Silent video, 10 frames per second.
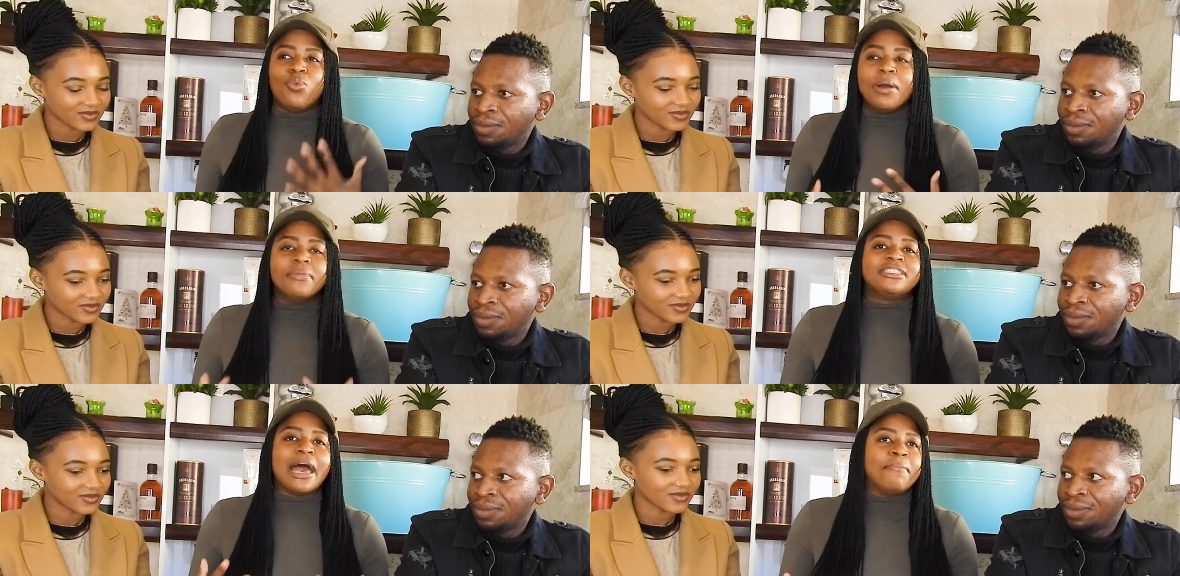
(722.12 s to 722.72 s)

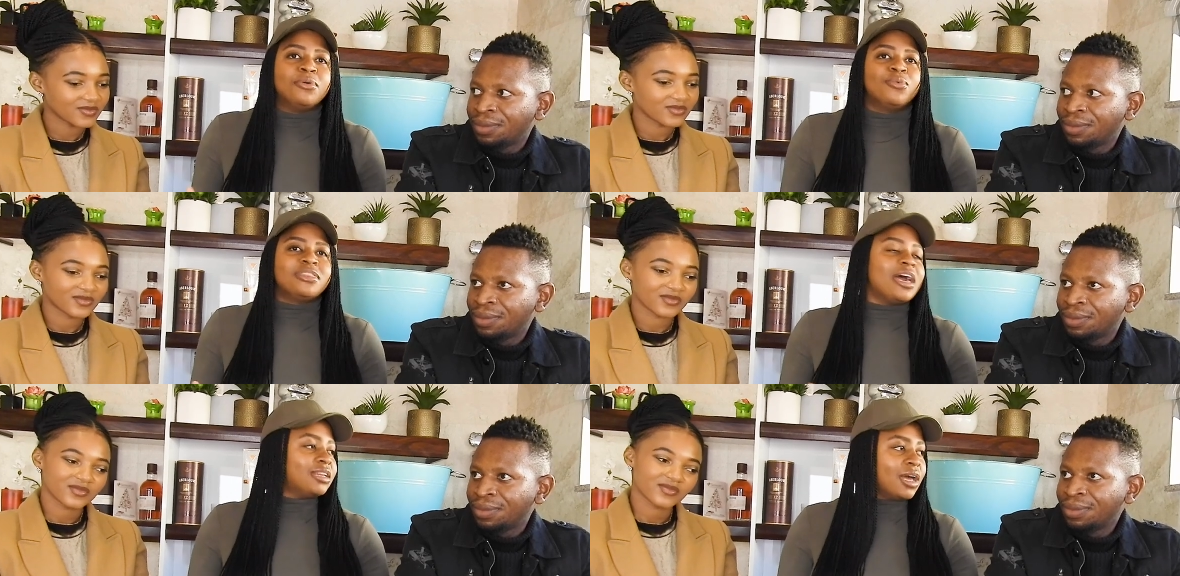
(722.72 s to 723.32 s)
Speaker 1: what must happen
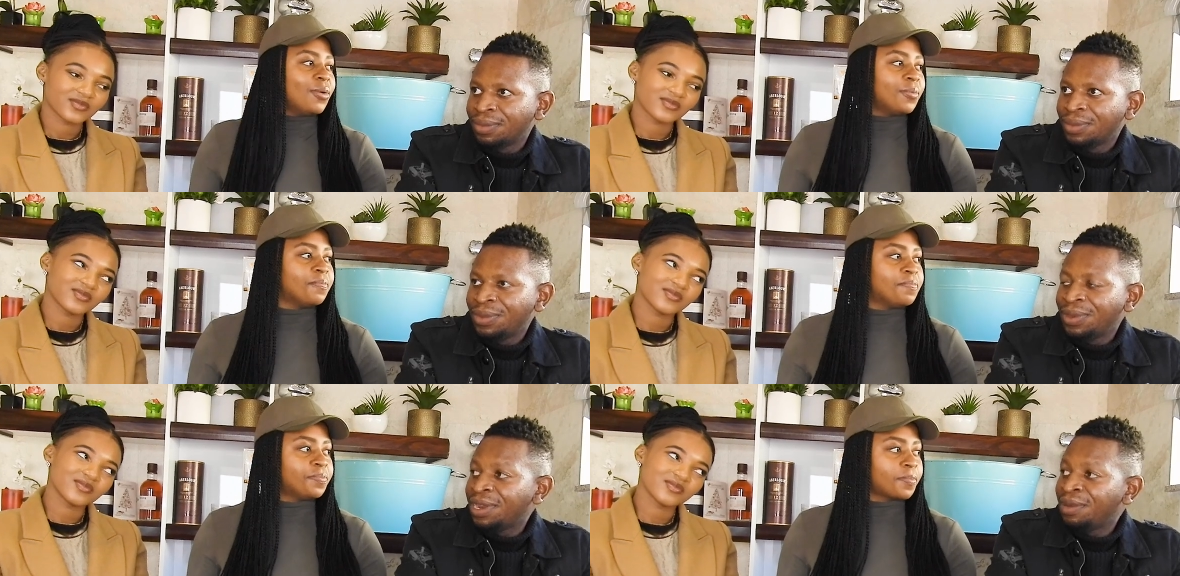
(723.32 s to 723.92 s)
with that now?
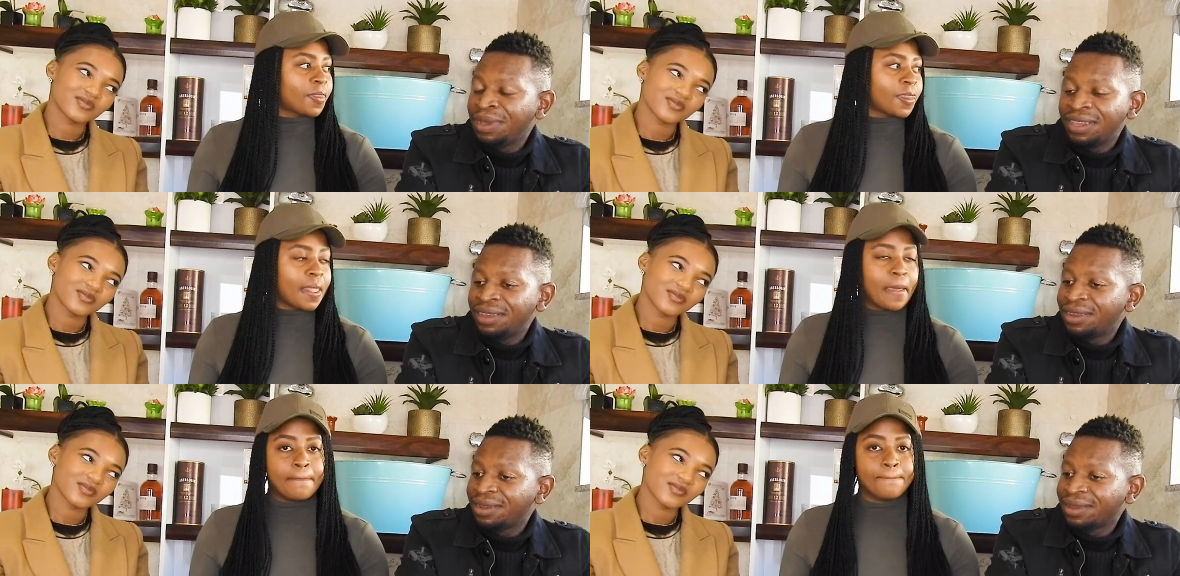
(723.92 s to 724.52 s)
You
Speaker 2: get a
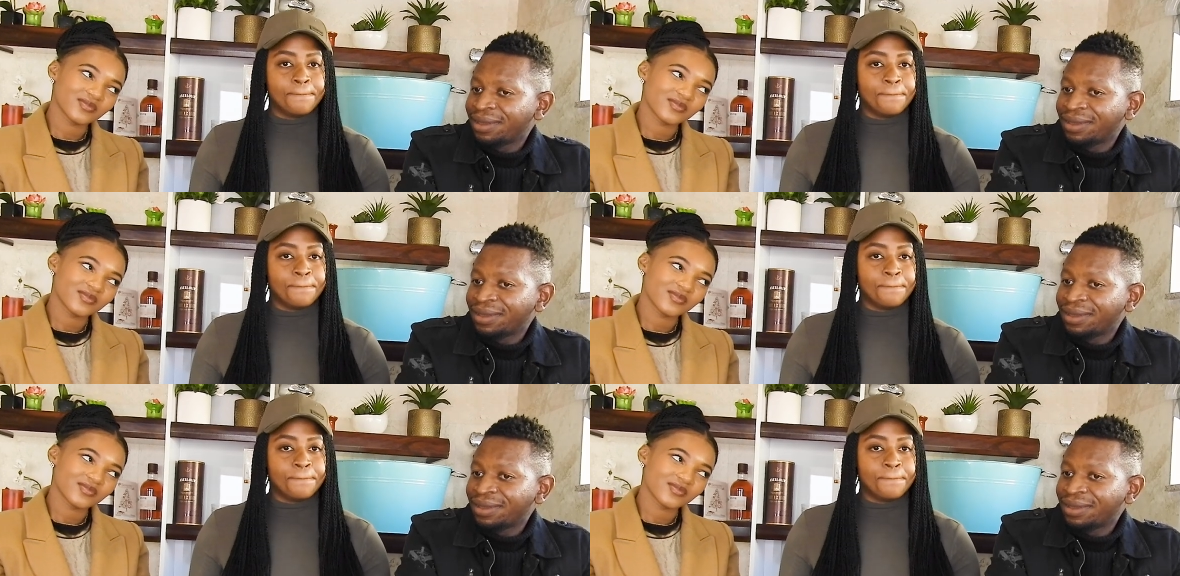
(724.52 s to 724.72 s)
pen tip.